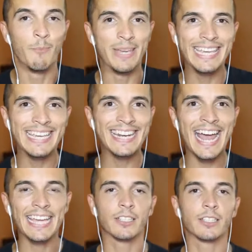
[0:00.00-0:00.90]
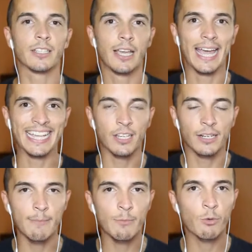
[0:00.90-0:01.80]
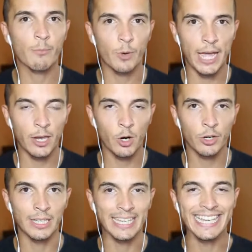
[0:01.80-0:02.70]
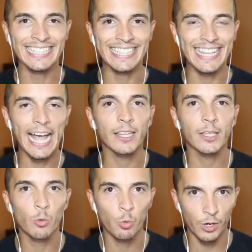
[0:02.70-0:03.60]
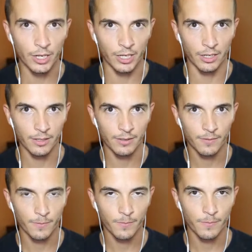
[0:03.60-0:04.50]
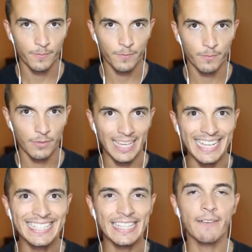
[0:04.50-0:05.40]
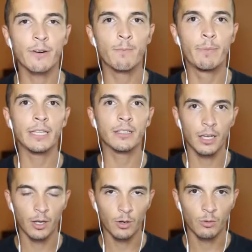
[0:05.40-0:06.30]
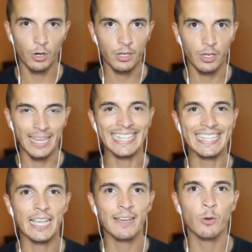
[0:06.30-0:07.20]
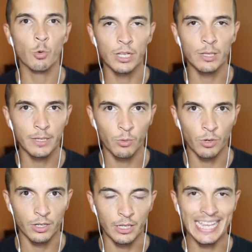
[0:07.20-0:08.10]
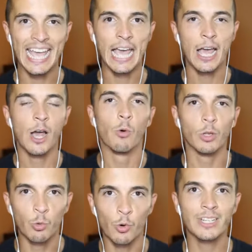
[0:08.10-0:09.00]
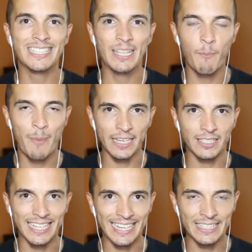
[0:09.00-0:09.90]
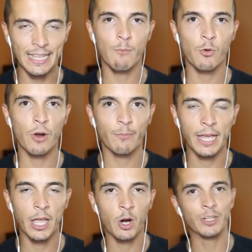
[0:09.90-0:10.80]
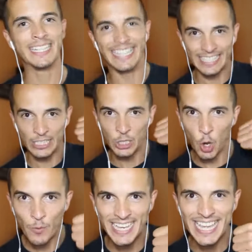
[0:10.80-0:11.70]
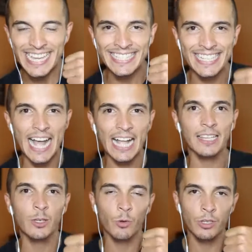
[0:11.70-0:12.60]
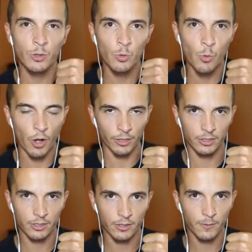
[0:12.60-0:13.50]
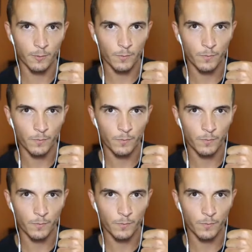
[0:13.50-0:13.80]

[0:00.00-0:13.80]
Being nice as a #1 priority is not working. It's never been working and it never will be working. What works the best as #1 priority is knowing exactly what you want.